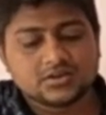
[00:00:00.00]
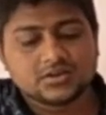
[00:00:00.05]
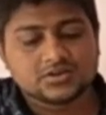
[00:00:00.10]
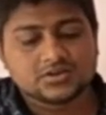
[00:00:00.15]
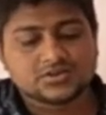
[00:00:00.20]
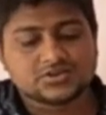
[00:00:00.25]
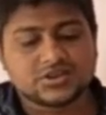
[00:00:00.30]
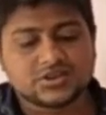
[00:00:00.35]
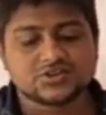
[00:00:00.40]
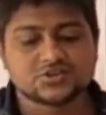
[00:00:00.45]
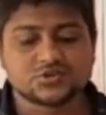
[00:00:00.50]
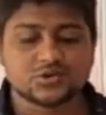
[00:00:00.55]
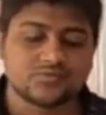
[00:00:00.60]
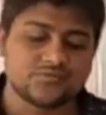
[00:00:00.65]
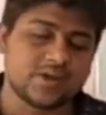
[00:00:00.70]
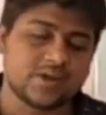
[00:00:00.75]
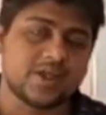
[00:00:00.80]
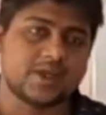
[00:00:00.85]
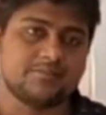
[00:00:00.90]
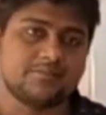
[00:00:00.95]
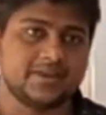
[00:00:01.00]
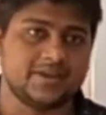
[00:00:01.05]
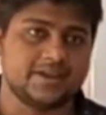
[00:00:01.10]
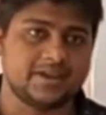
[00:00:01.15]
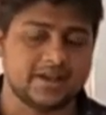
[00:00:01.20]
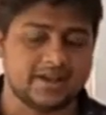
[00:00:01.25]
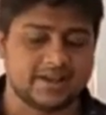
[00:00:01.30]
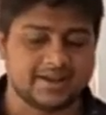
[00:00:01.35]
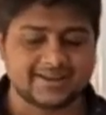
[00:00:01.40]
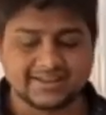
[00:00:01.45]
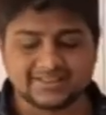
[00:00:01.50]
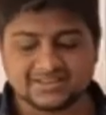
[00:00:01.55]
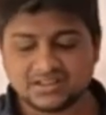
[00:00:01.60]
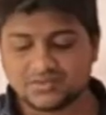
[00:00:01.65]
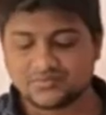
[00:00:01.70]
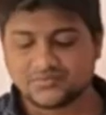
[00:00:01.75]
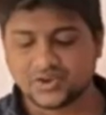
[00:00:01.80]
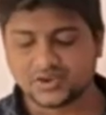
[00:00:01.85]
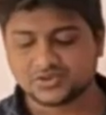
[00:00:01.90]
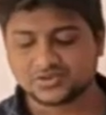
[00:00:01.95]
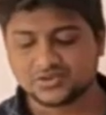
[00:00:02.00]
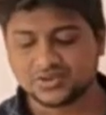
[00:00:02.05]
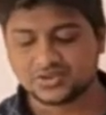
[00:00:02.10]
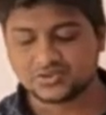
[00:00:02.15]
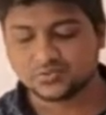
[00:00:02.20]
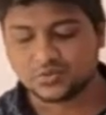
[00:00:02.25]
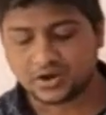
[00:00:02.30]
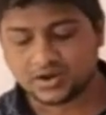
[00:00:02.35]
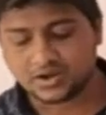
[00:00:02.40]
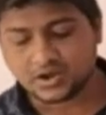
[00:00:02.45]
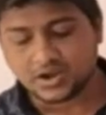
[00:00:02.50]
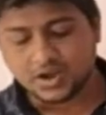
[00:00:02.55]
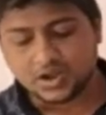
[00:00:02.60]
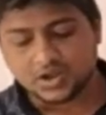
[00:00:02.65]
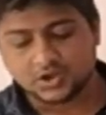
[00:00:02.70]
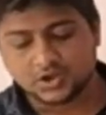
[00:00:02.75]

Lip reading: States of America. Another faction is what?